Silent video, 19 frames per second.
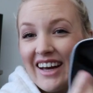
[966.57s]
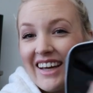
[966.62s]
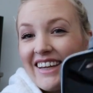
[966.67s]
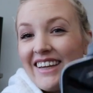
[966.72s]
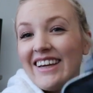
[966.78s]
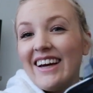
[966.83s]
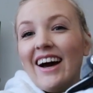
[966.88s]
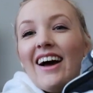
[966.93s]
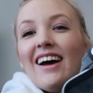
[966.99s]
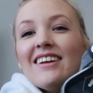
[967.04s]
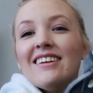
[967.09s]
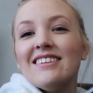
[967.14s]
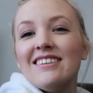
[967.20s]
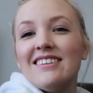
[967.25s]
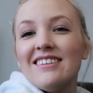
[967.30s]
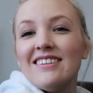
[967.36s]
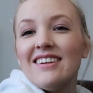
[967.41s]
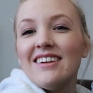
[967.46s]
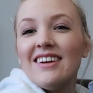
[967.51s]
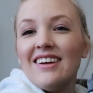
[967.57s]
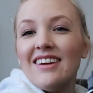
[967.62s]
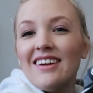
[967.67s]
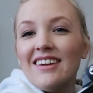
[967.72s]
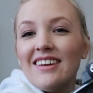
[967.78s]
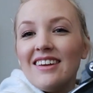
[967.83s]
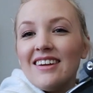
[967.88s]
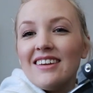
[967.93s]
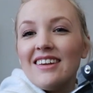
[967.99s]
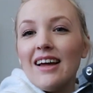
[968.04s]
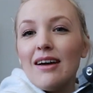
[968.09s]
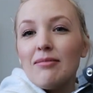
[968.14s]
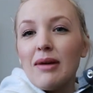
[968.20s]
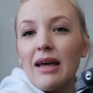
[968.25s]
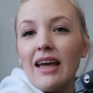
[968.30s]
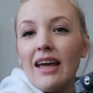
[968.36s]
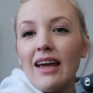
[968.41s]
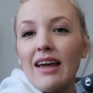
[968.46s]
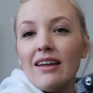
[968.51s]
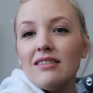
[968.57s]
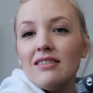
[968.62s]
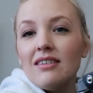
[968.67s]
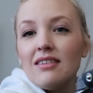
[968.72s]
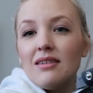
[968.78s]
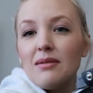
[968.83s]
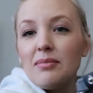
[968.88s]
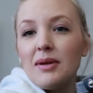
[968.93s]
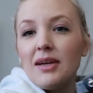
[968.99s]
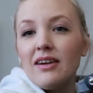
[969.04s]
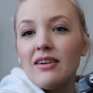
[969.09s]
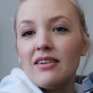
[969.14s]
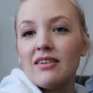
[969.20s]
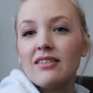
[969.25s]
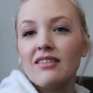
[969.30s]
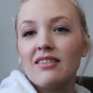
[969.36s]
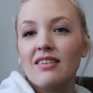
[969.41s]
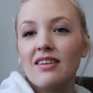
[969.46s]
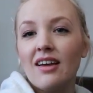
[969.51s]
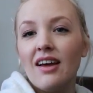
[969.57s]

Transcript: my gosh. Look at that, my hand disappears.